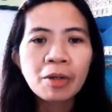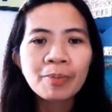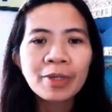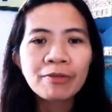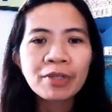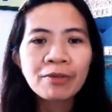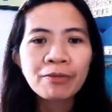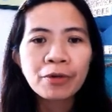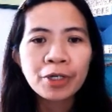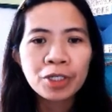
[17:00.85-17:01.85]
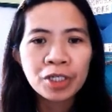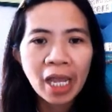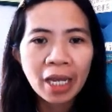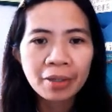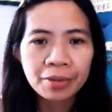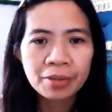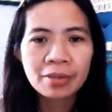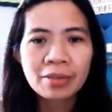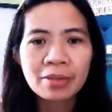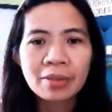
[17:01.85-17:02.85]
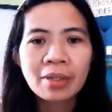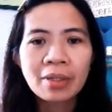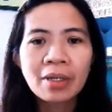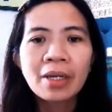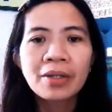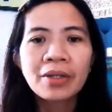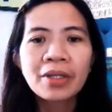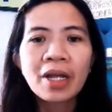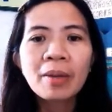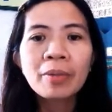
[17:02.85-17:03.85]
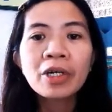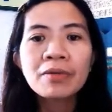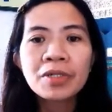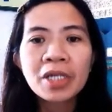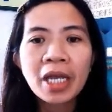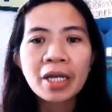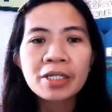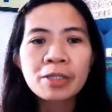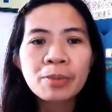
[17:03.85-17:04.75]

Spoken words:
54 chairs. The number of chairs